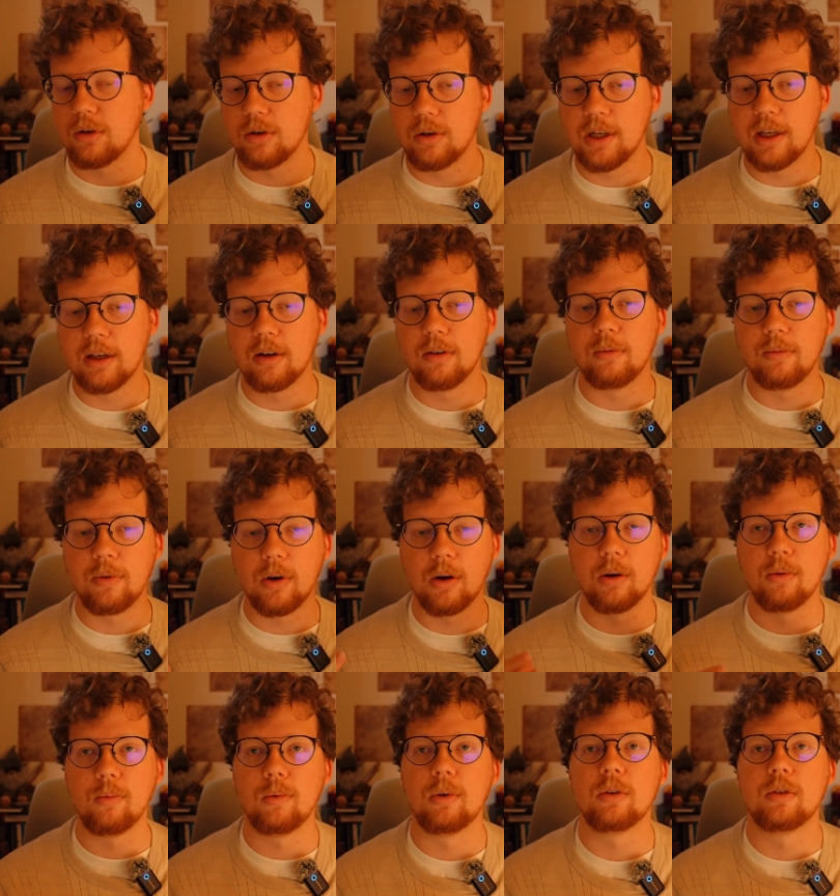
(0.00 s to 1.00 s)
And you get a
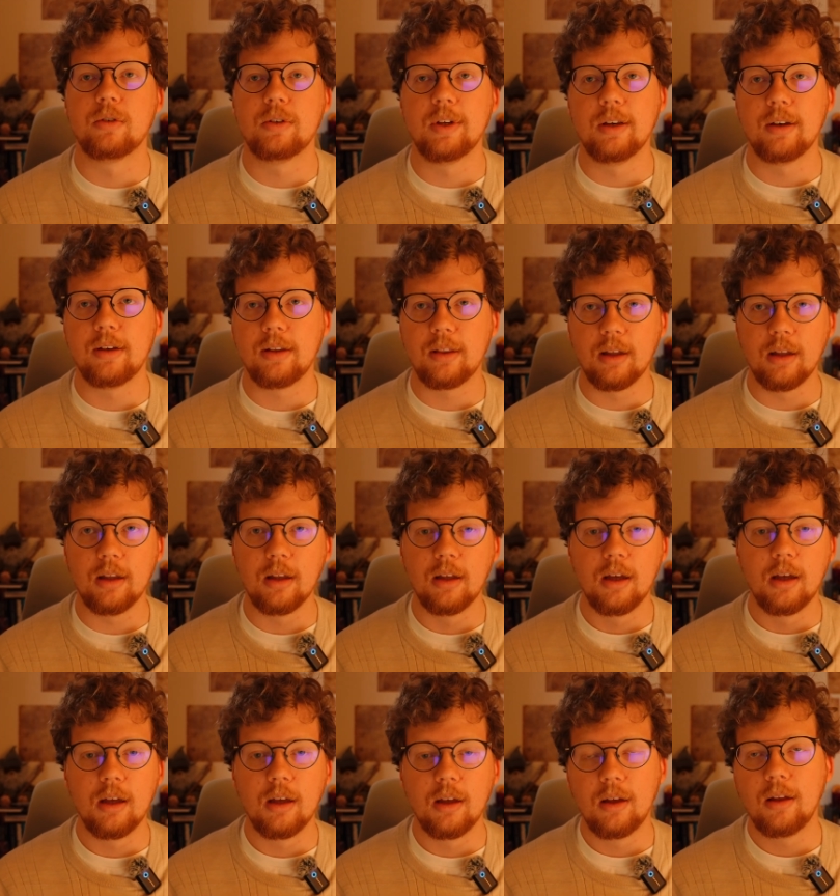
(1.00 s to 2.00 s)
very real sense that
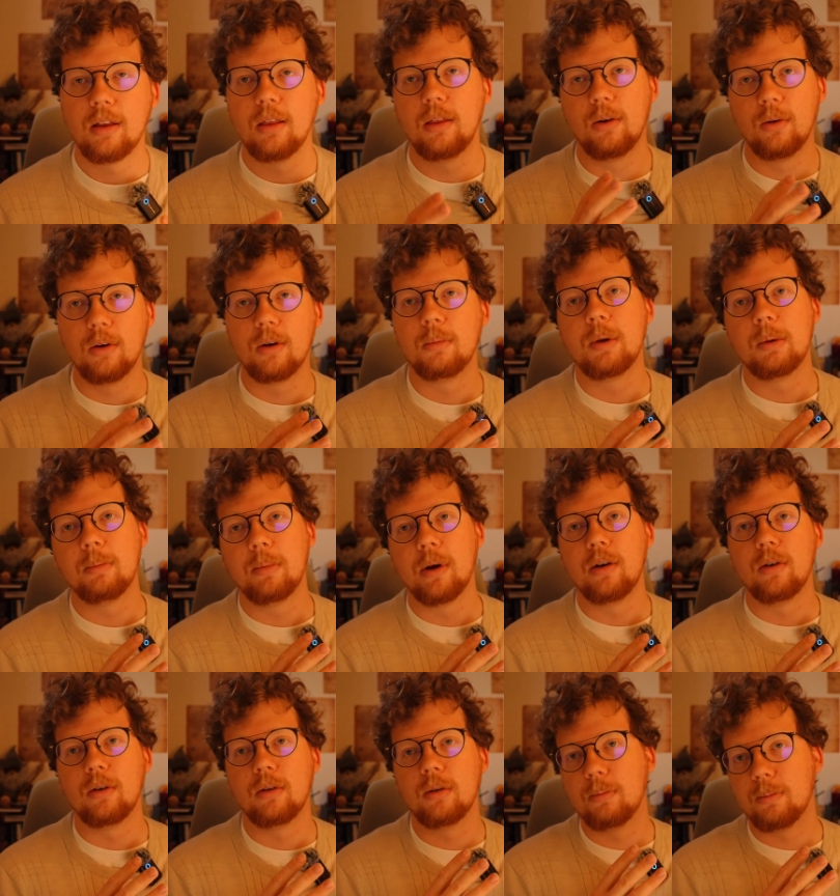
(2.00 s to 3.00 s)
though it'd be
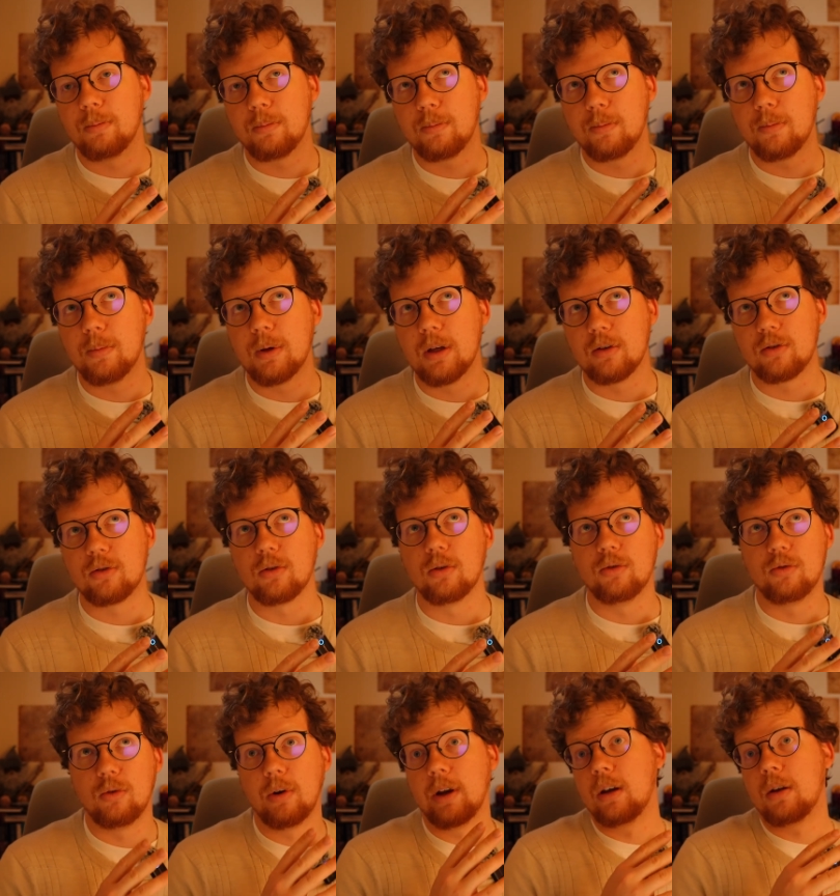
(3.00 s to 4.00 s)
better to be a
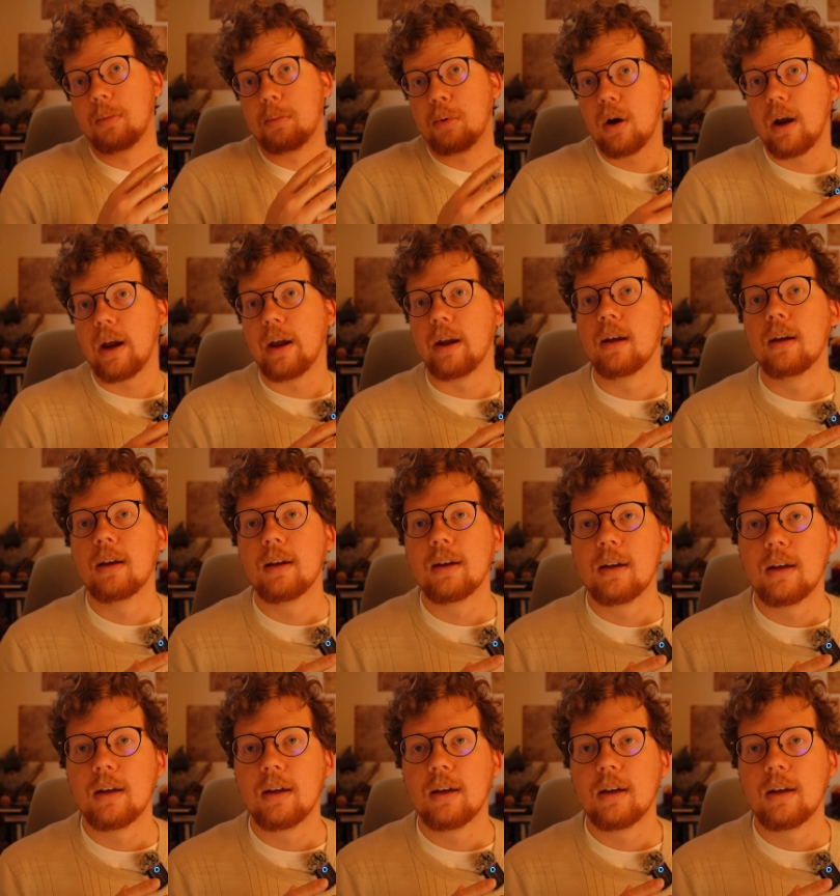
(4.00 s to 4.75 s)
soldier and to pray,